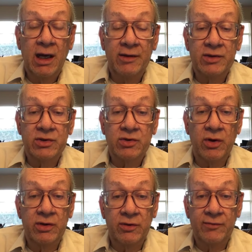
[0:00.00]
this is
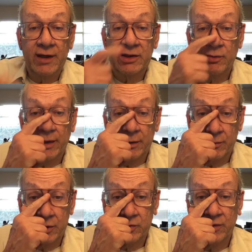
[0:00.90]
going to affect the way in
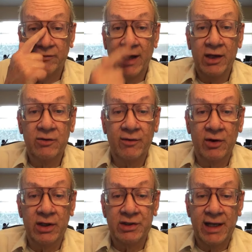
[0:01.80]
which we value
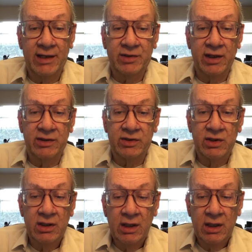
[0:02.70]
various assets
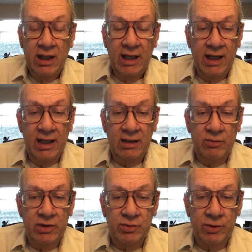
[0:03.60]
and
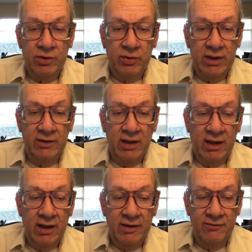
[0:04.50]
in which we treat
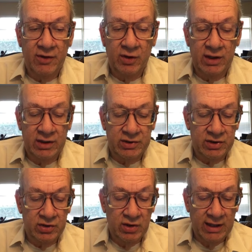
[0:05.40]
the
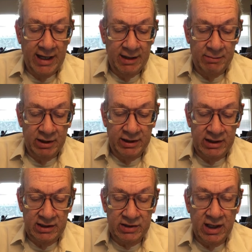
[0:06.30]
various
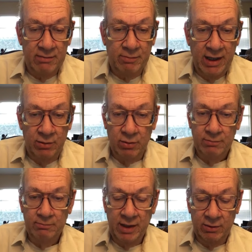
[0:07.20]
liabilities and
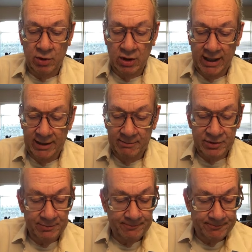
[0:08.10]
payroll
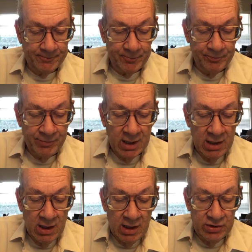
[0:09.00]
items.
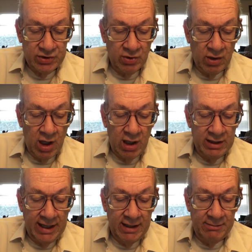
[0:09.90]
So
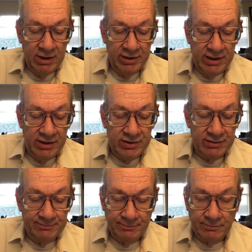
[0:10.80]
all liabilities,